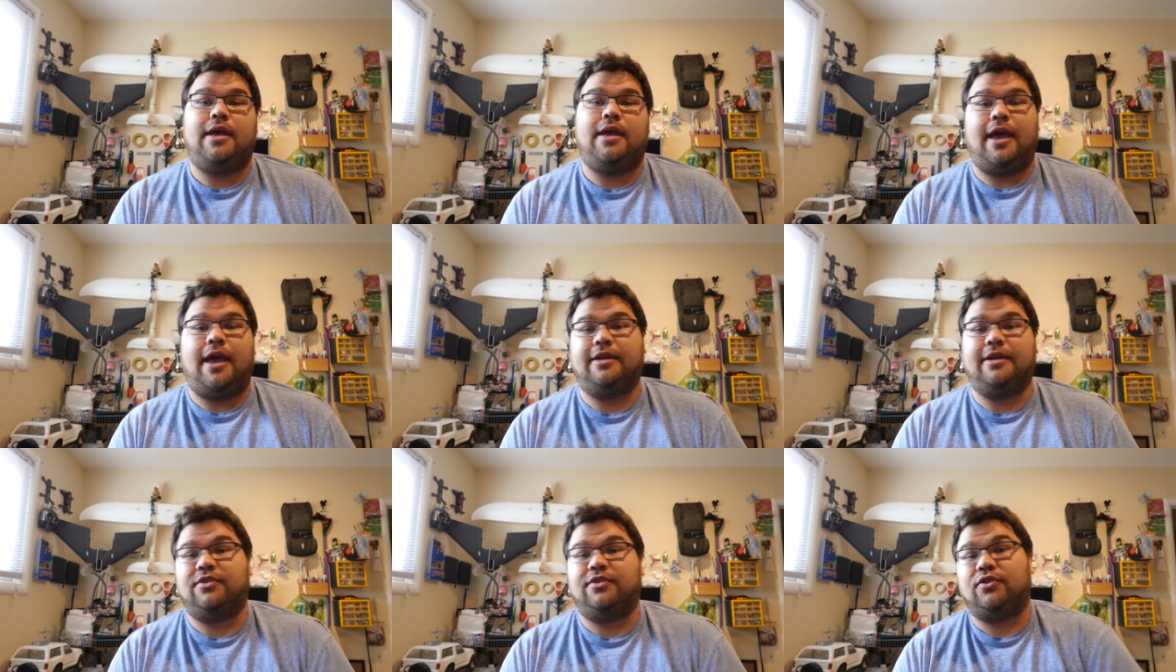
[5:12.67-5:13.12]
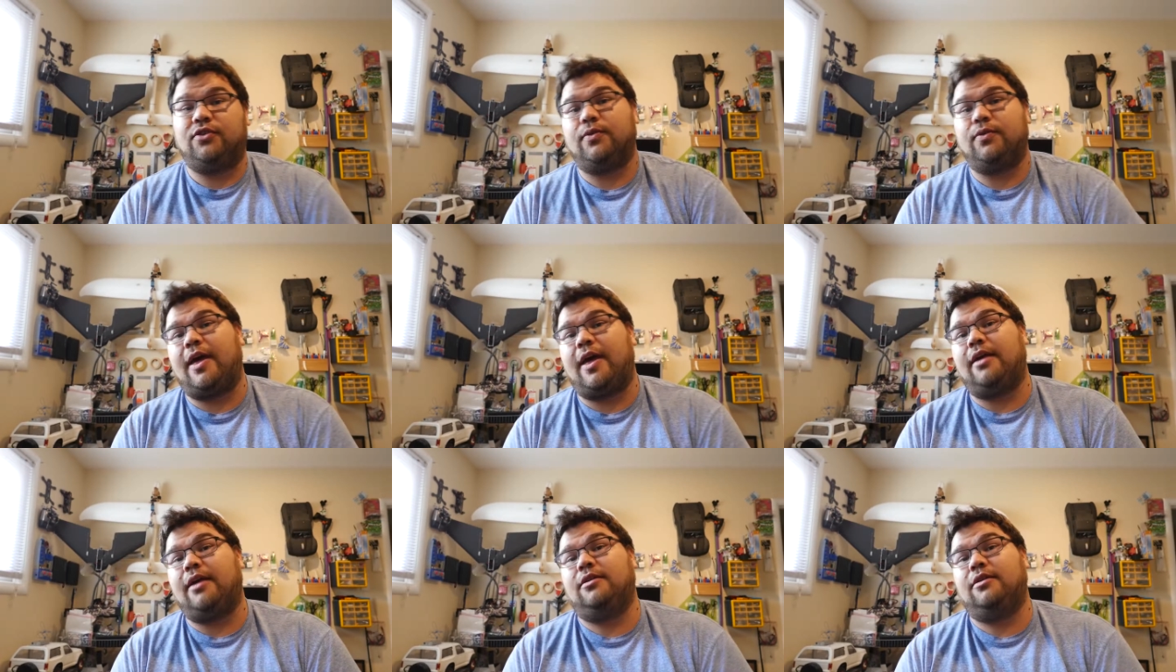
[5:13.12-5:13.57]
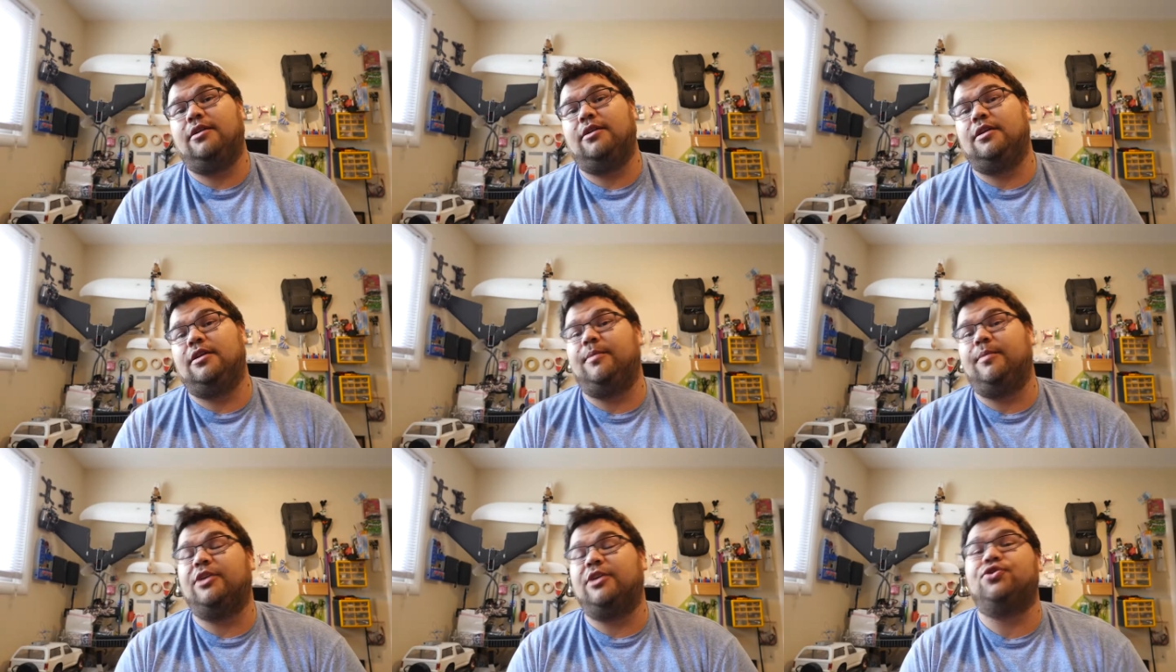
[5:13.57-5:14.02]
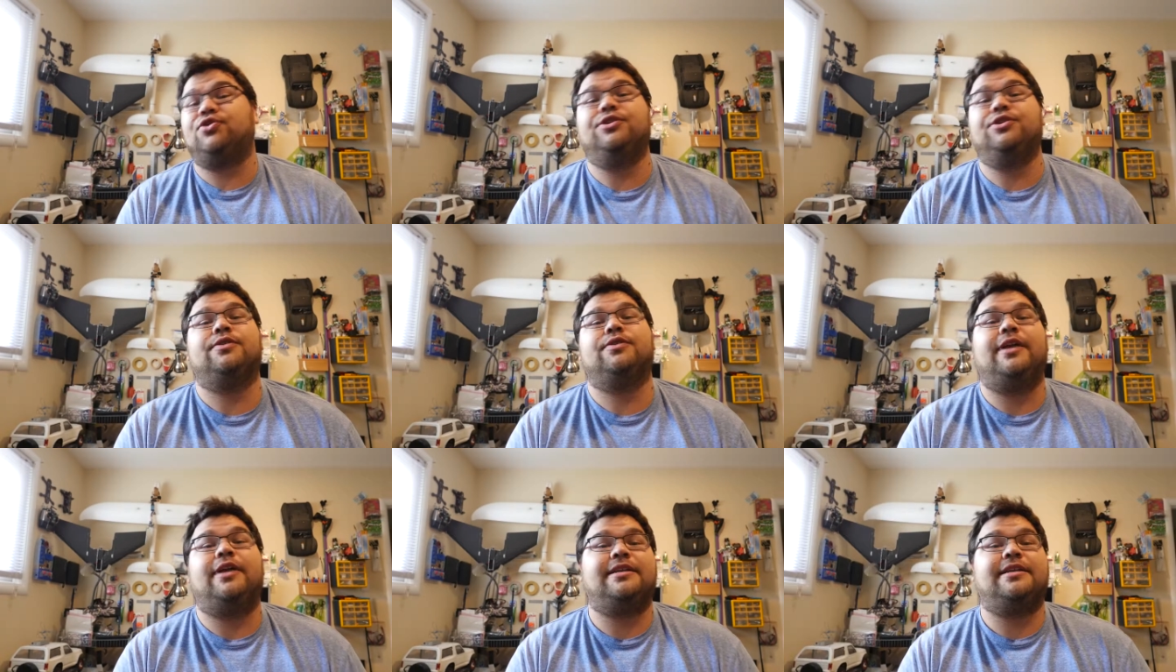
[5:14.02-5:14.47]
And to do that, you need to make sure
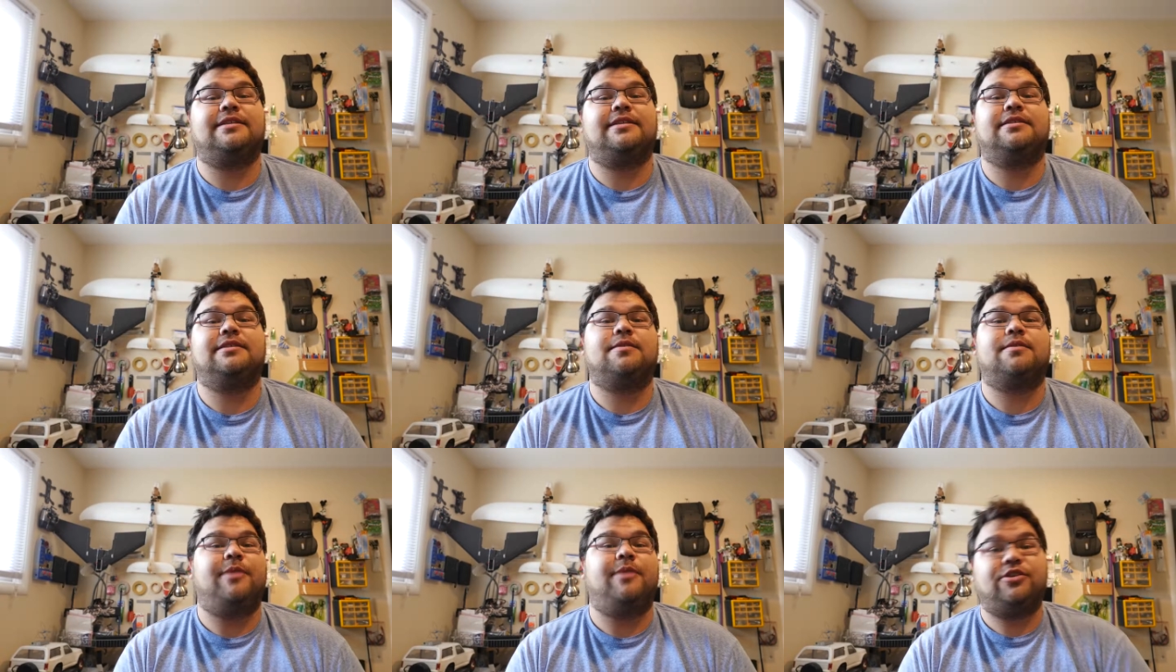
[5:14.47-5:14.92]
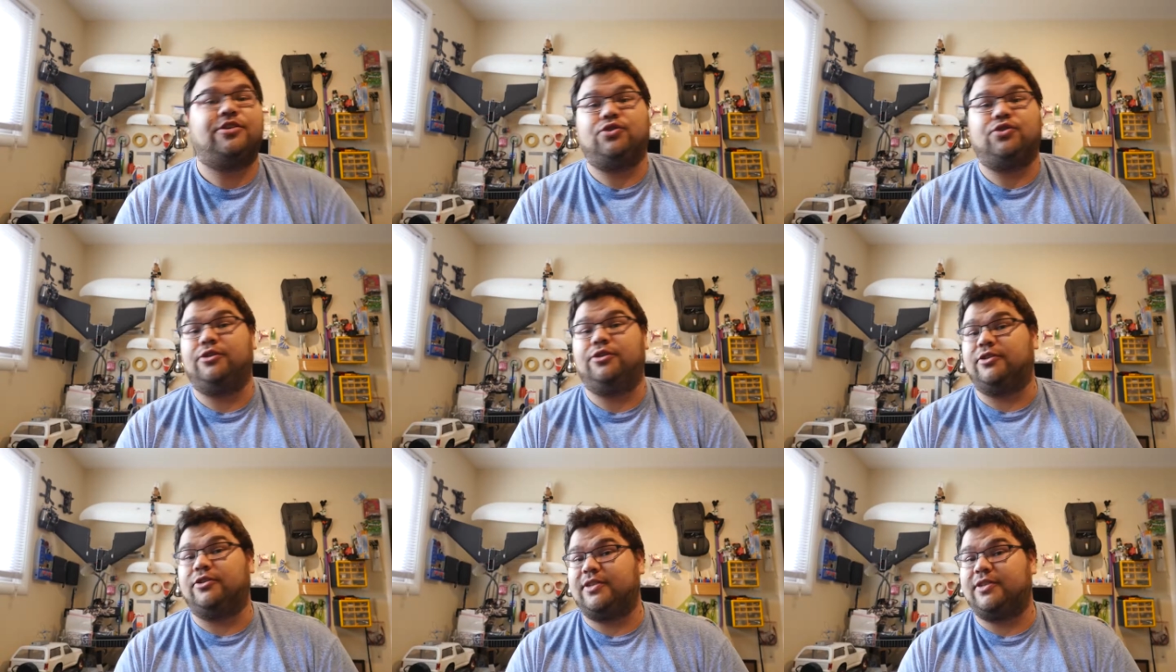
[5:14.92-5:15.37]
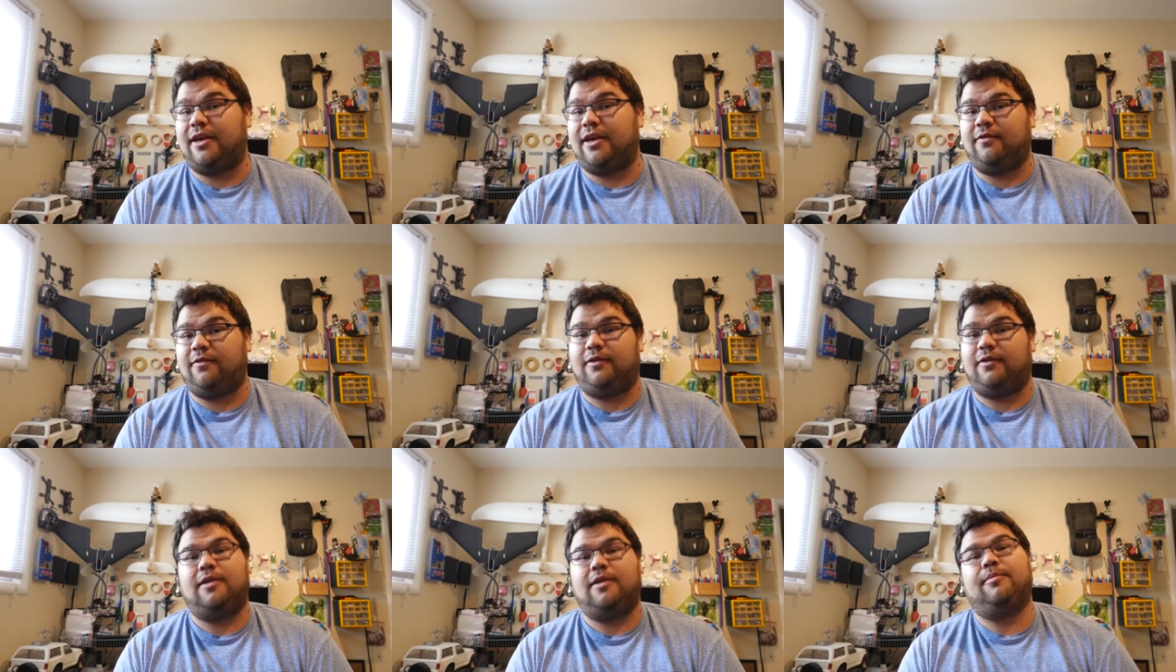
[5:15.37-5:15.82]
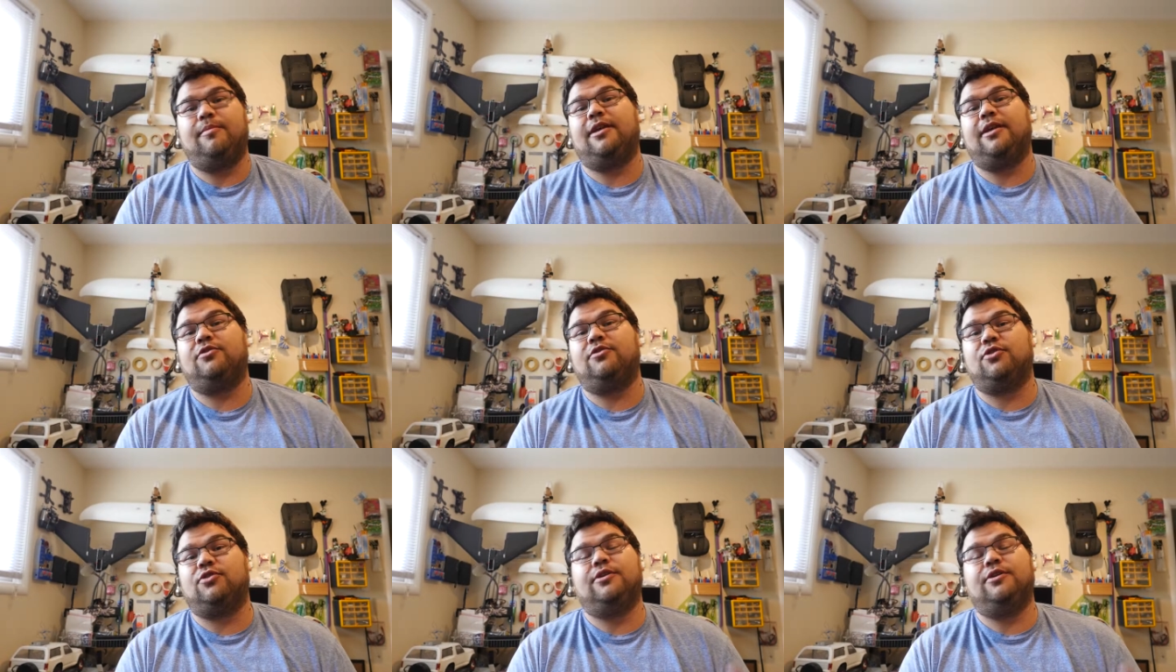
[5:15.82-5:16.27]
you're licensed, make sure you're safe, and make
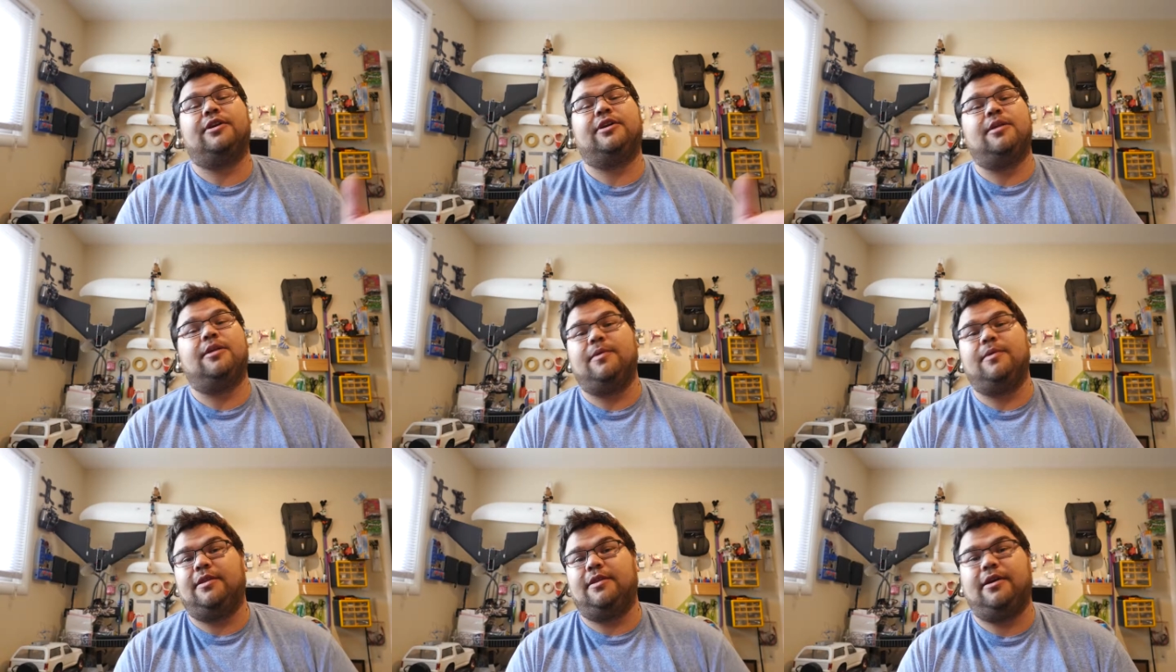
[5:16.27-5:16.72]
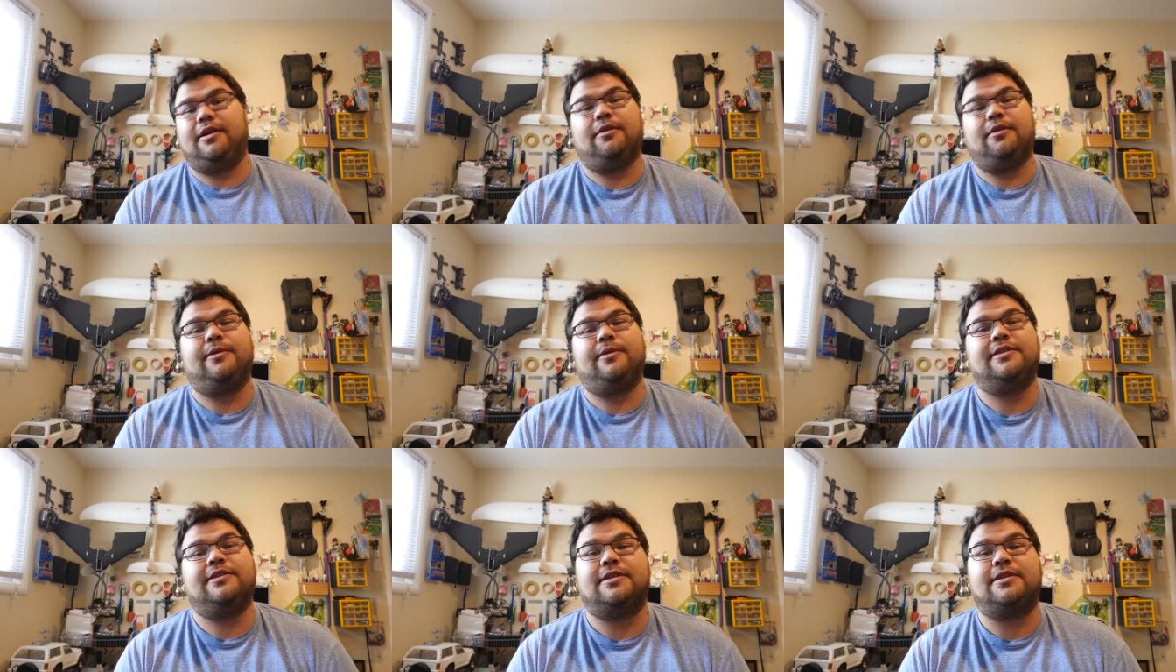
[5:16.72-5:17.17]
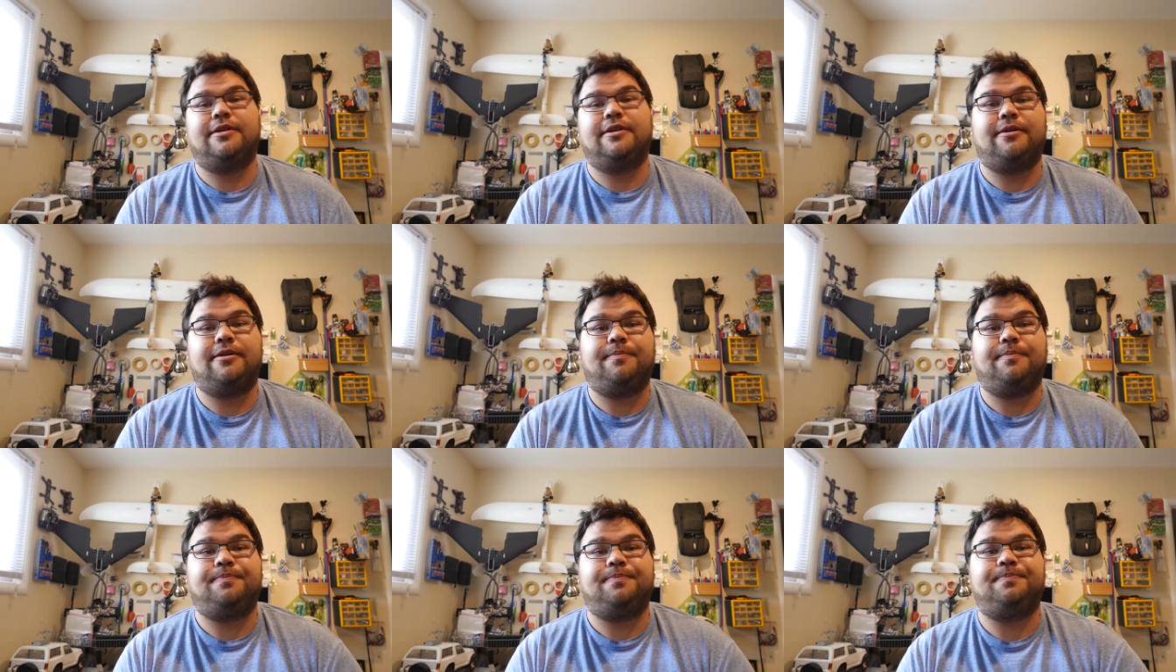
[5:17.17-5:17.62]
sure you're keeping the airways clear.